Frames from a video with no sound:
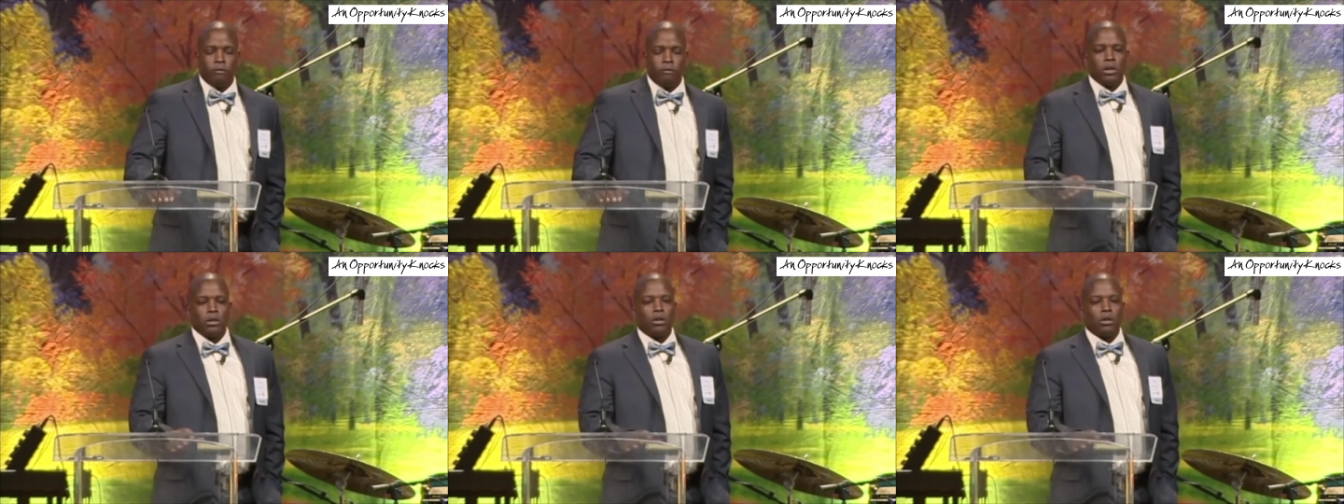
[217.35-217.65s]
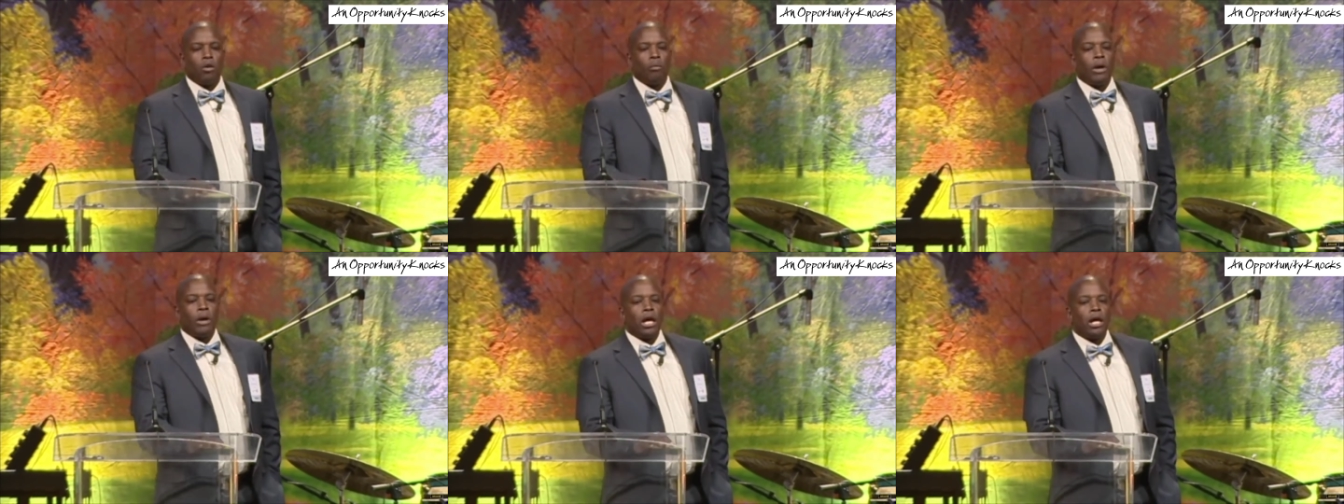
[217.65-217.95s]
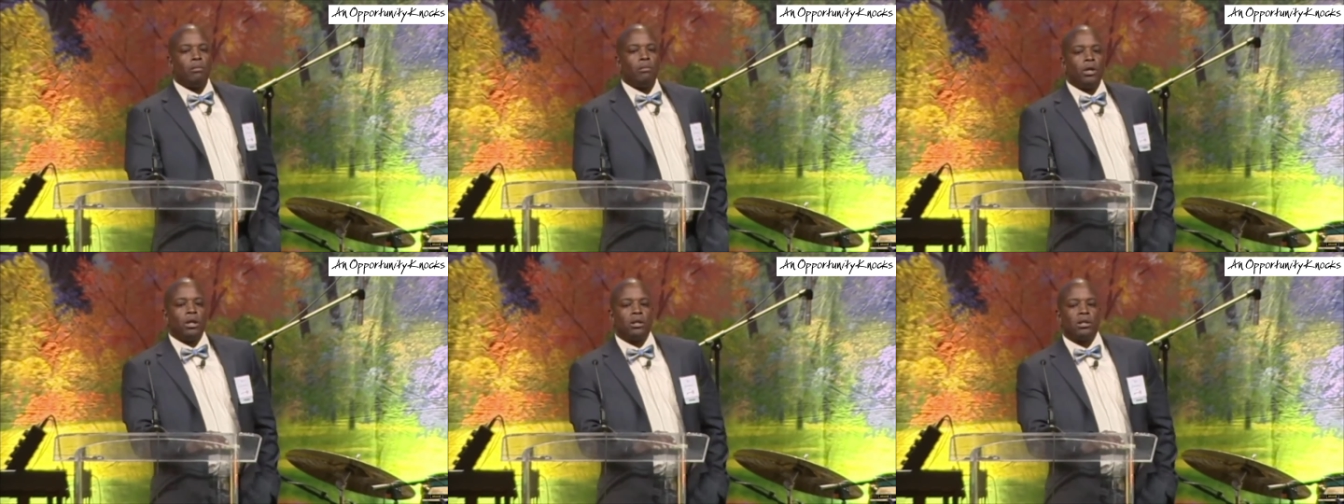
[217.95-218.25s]
physical
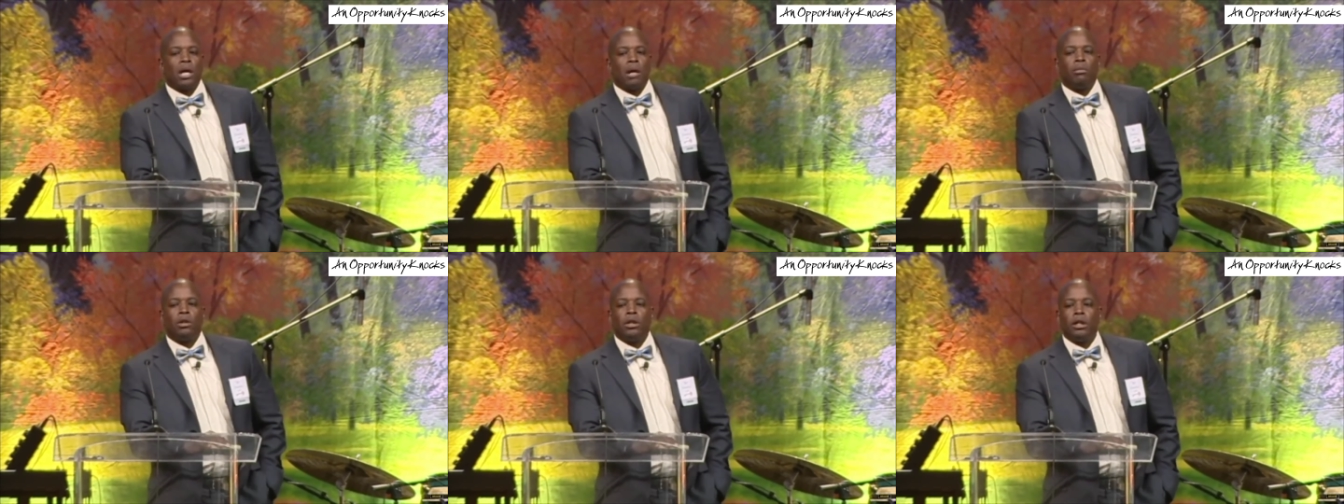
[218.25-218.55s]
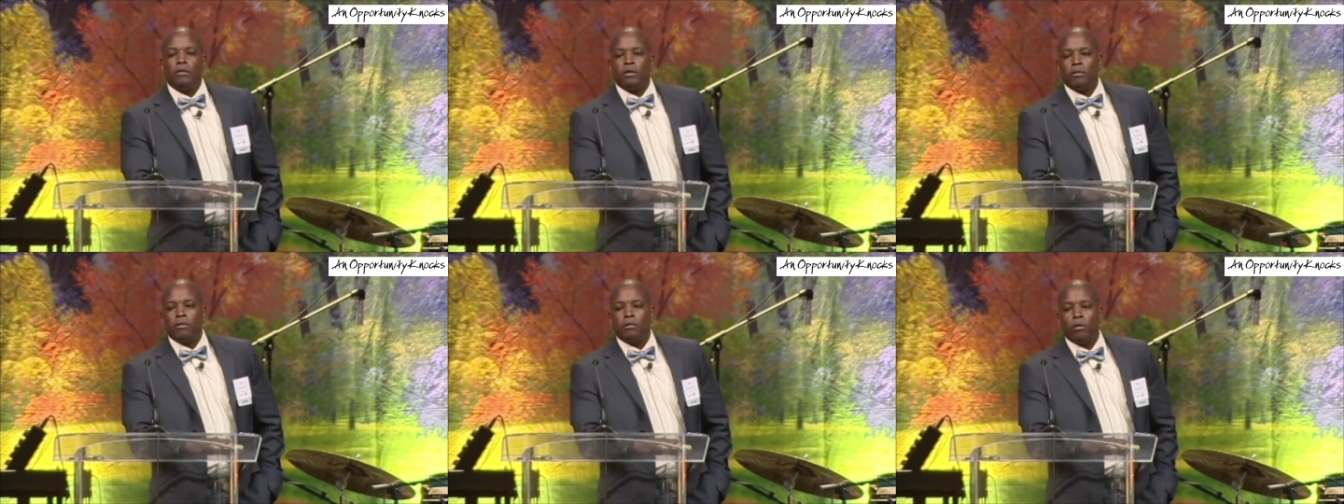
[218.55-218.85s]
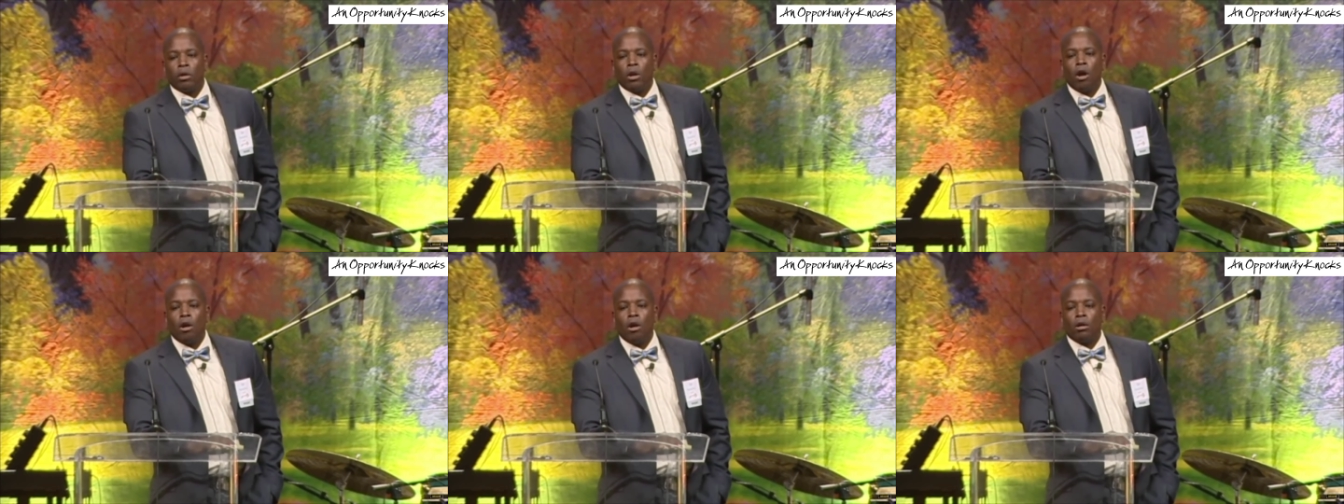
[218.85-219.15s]
pain because I believed it
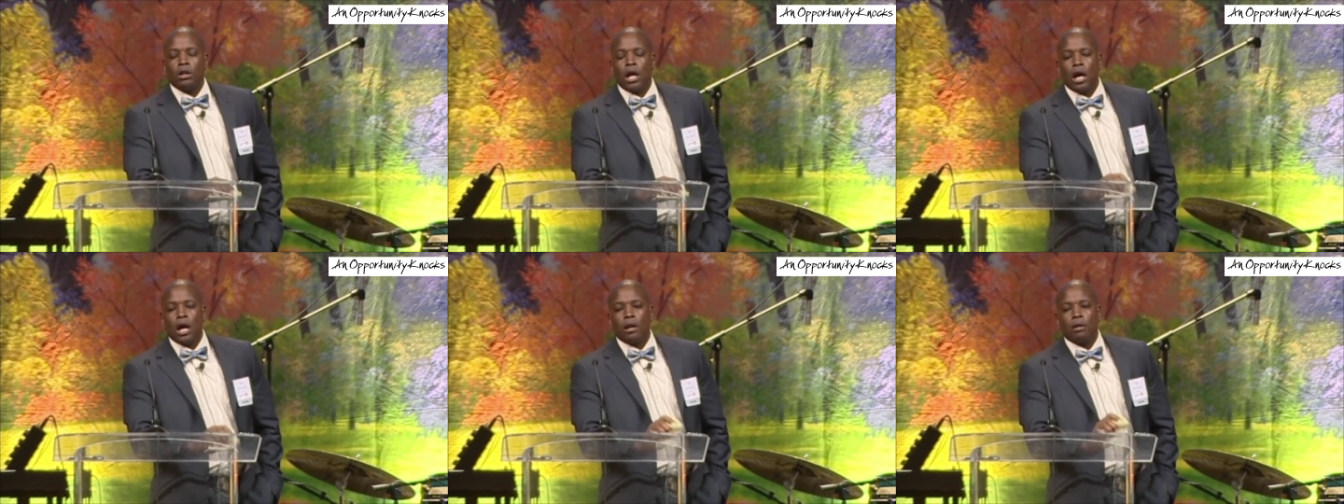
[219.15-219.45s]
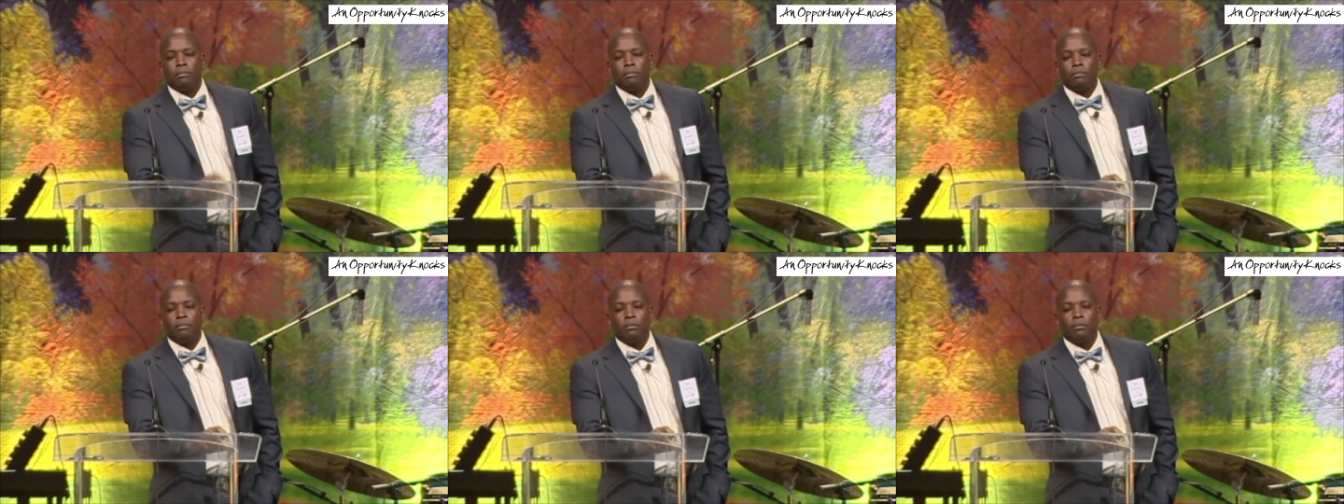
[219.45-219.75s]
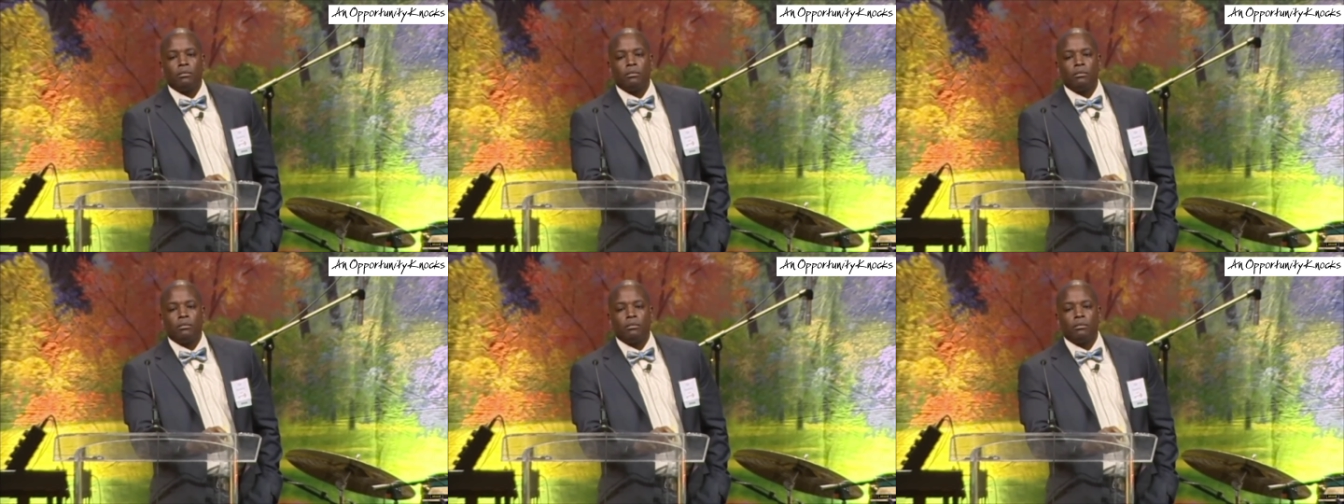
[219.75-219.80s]
for a long time.